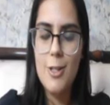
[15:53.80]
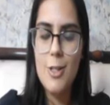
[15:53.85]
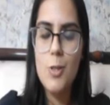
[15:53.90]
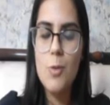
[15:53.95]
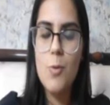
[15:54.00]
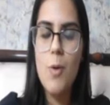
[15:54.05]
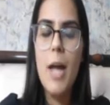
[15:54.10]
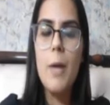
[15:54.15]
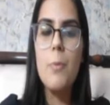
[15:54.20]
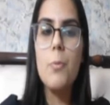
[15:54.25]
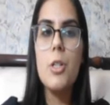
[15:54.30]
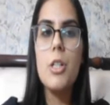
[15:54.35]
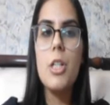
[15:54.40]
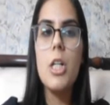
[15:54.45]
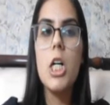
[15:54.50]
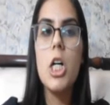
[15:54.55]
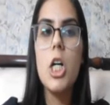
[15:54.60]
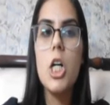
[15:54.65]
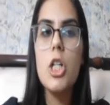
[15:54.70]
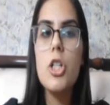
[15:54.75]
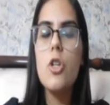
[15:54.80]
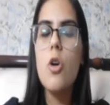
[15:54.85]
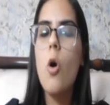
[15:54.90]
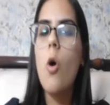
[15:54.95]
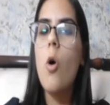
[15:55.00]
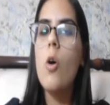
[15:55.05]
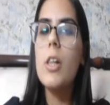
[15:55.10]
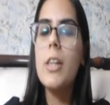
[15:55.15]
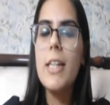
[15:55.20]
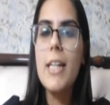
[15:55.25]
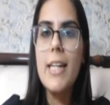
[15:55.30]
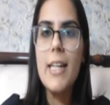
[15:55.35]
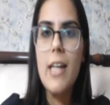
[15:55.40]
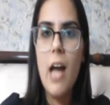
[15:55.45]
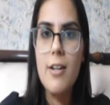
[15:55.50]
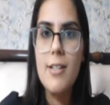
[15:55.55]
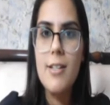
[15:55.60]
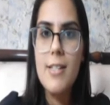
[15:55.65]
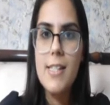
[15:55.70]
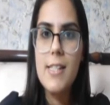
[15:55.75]
So I would urge all the
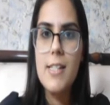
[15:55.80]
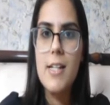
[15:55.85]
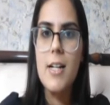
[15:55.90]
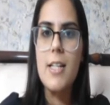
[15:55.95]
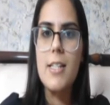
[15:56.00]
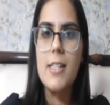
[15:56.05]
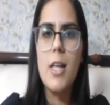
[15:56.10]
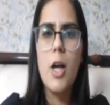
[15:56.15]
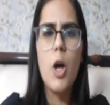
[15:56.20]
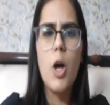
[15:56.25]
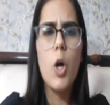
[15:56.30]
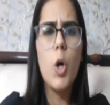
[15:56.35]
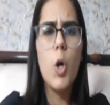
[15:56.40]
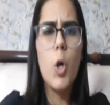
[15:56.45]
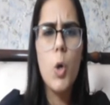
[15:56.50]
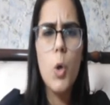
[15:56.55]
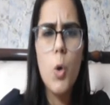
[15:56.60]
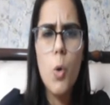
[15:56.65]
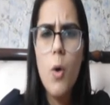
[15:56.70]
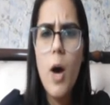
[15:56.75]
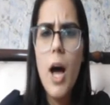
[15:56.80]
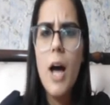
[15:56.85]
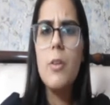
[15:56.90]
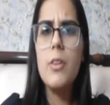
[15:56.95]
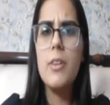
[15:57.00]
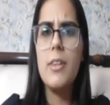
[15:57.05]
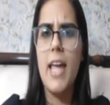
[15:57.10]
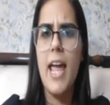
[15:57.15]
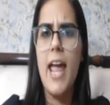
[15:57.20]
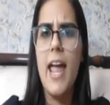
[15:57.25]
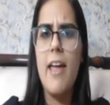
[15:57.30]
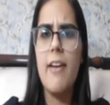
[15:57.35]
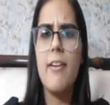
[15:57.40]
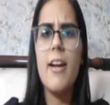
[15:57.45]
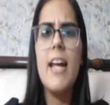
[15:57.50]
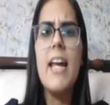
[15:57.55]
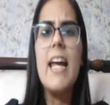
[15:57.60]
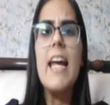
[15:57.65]
youngsters, go out there,